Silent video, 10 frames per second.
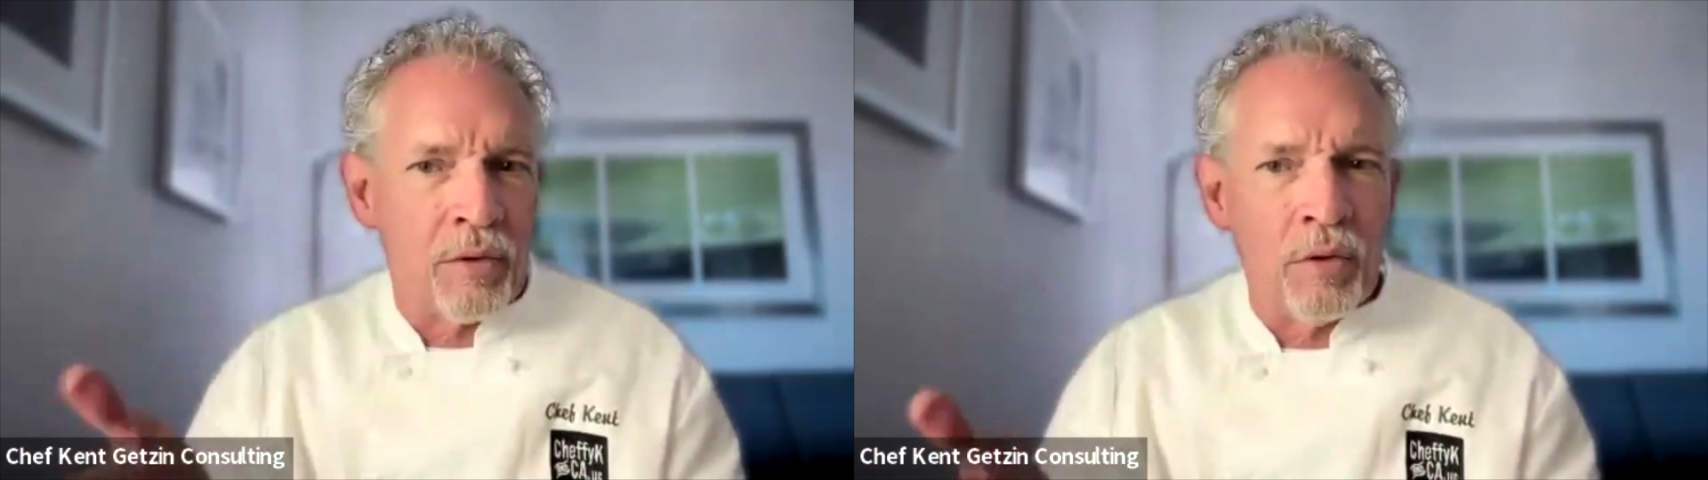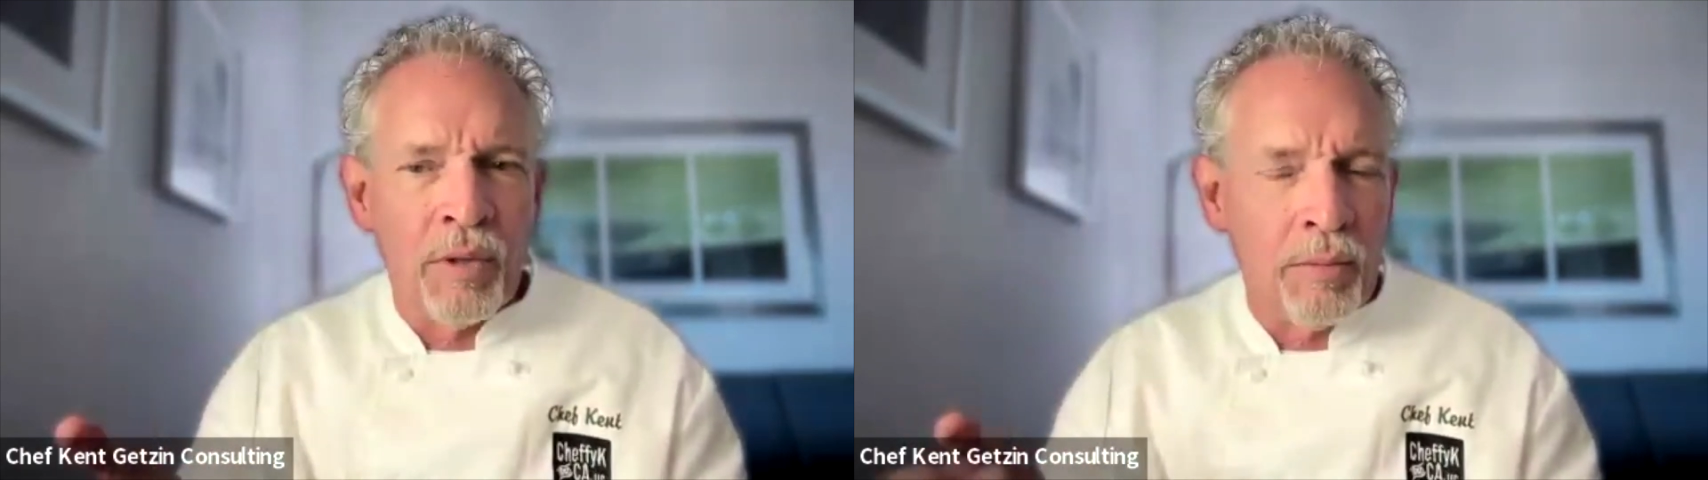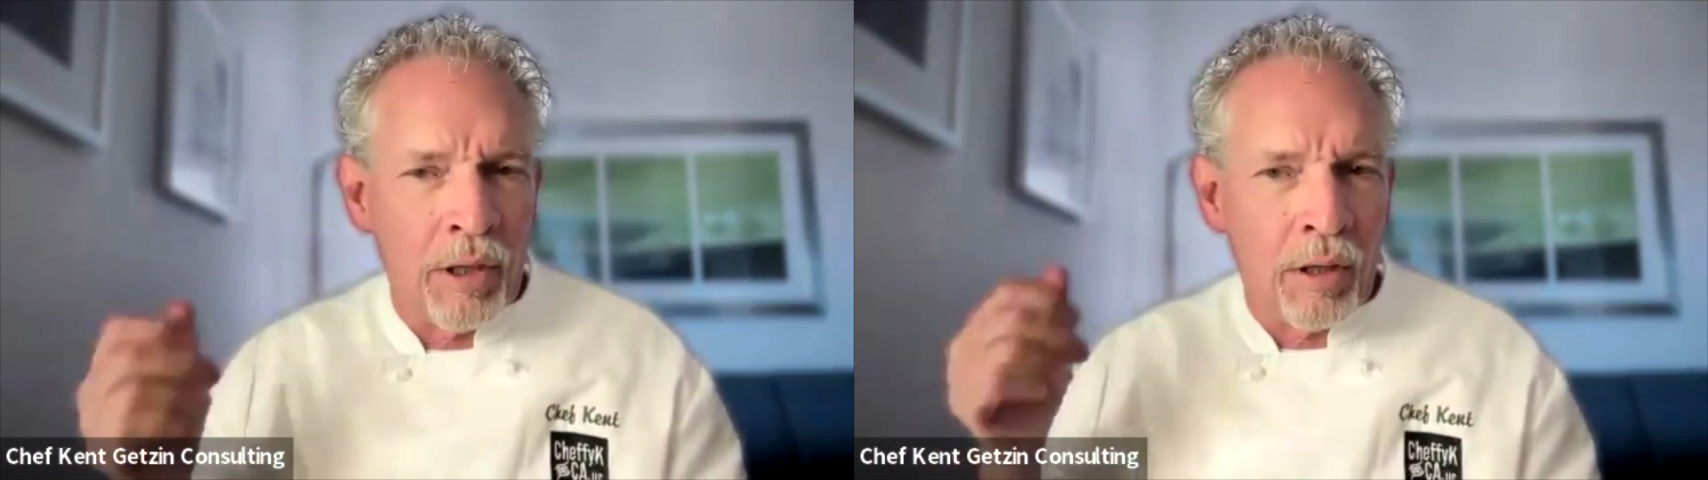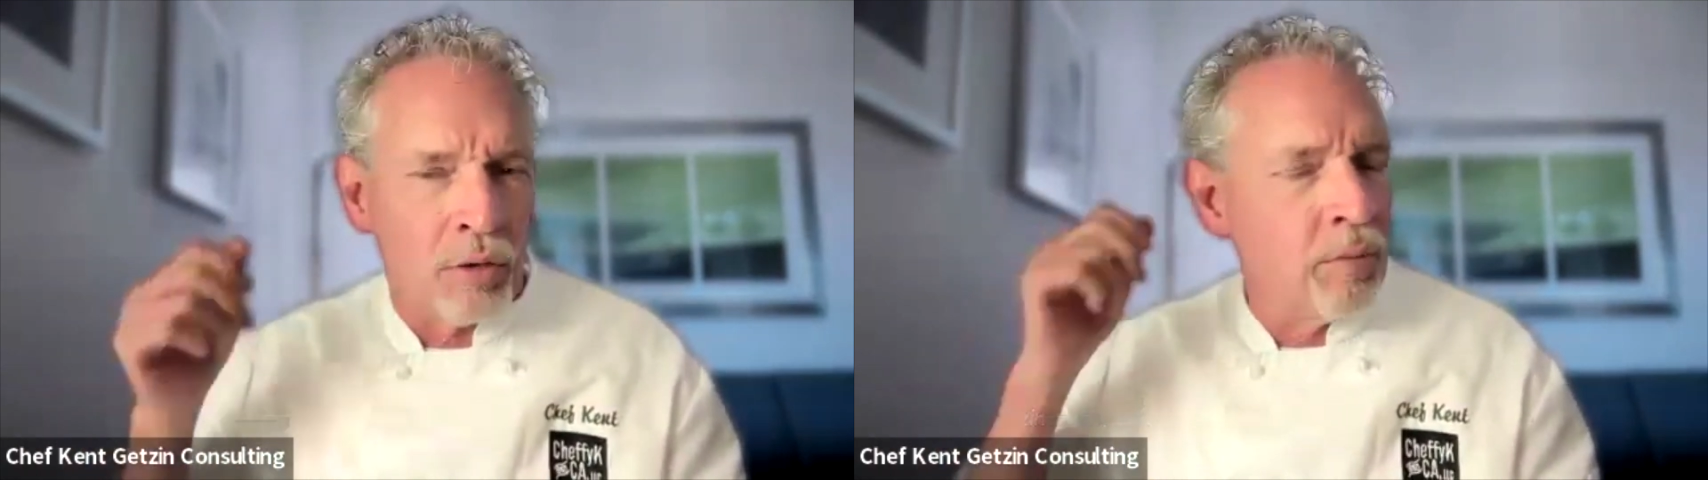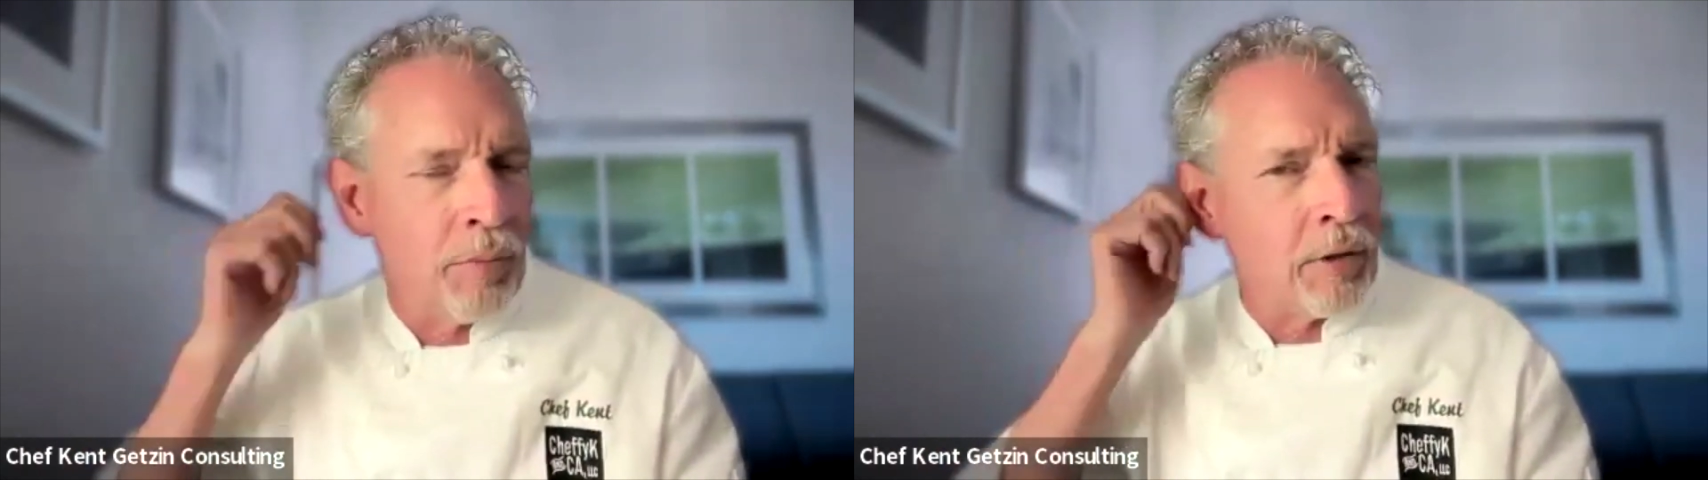two
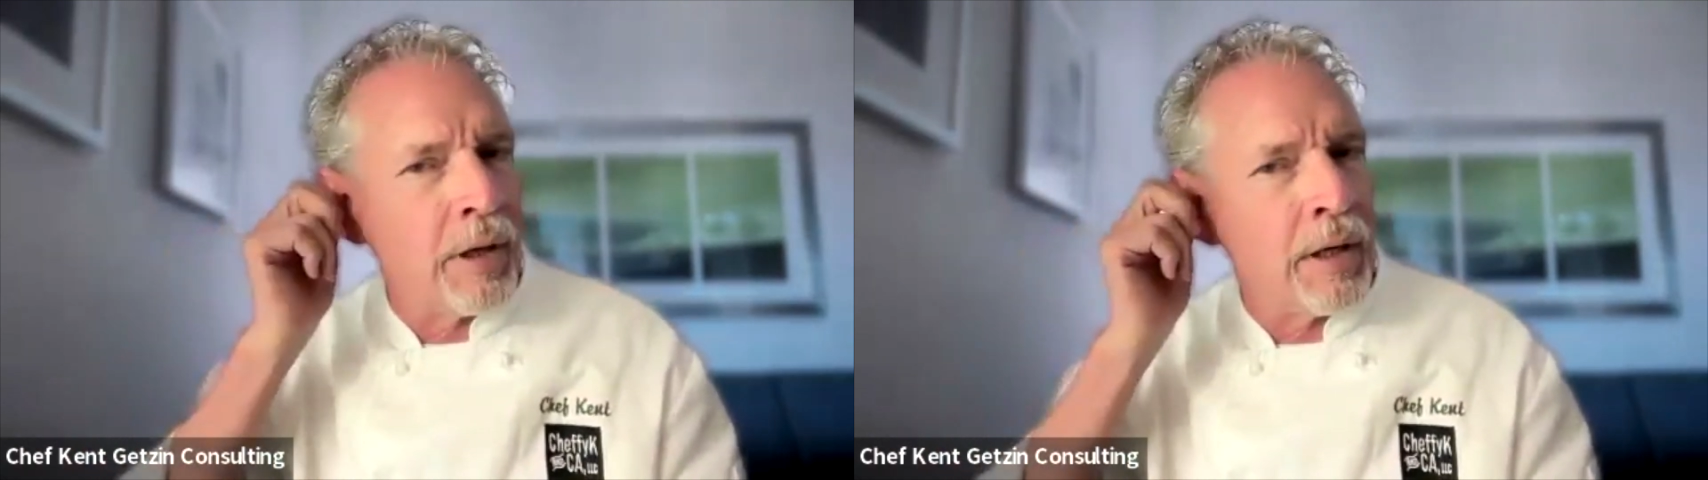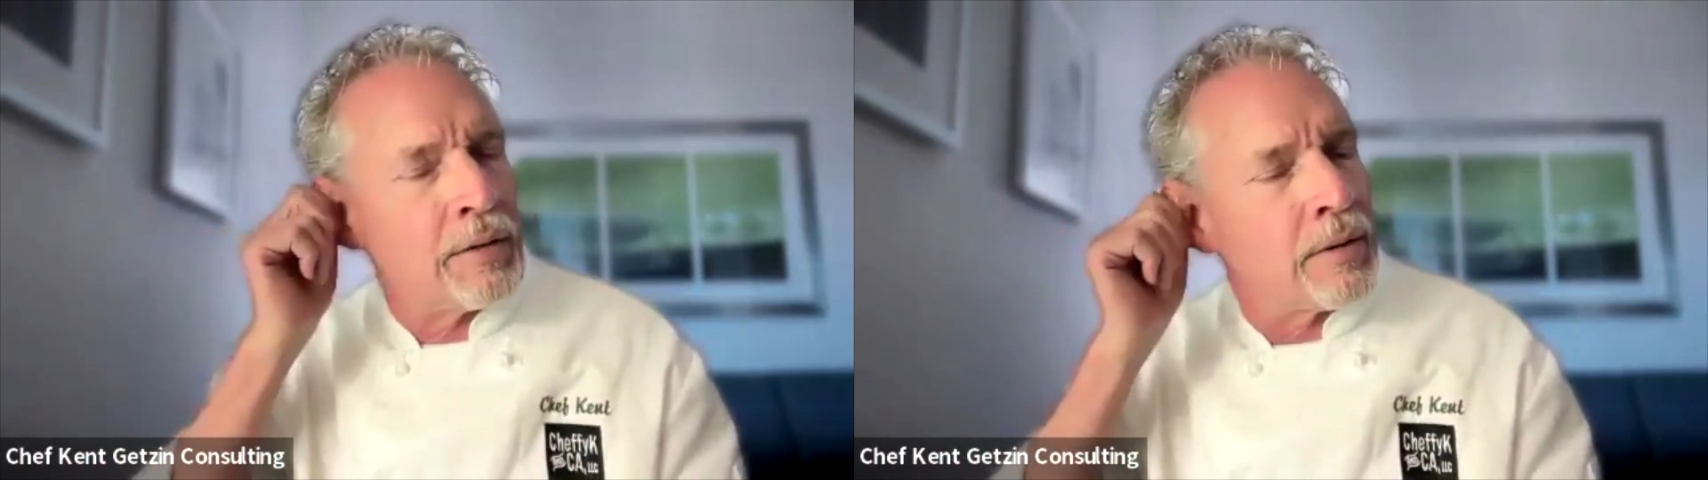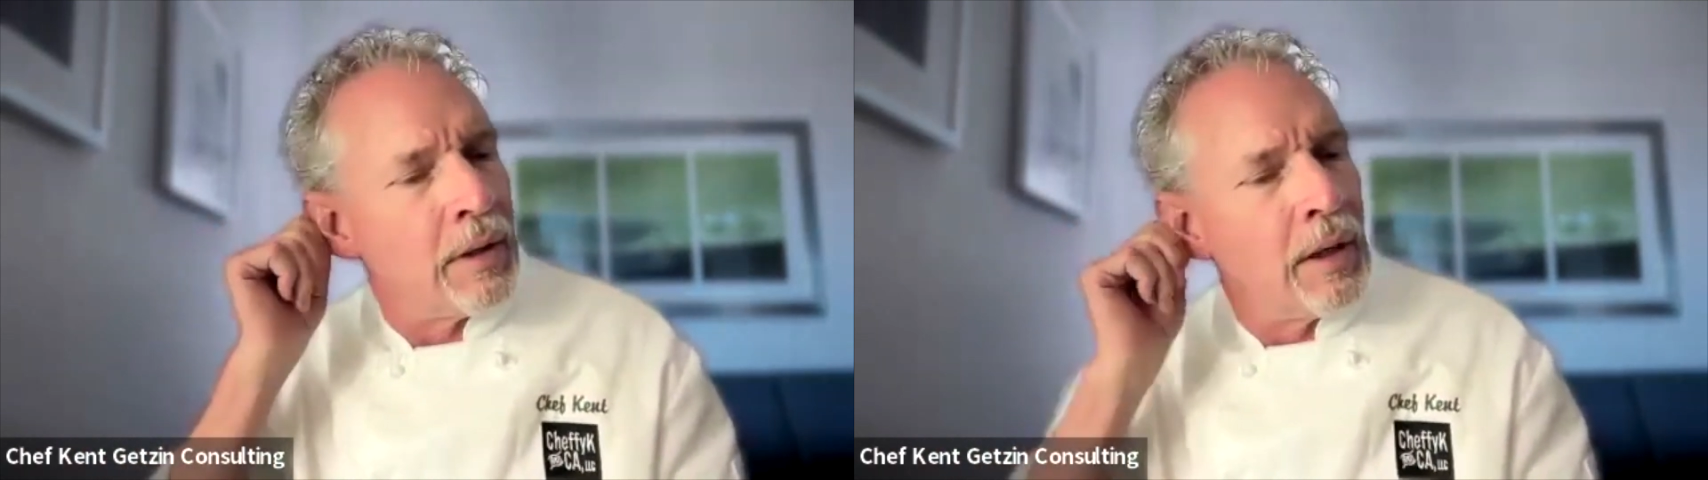bread grains.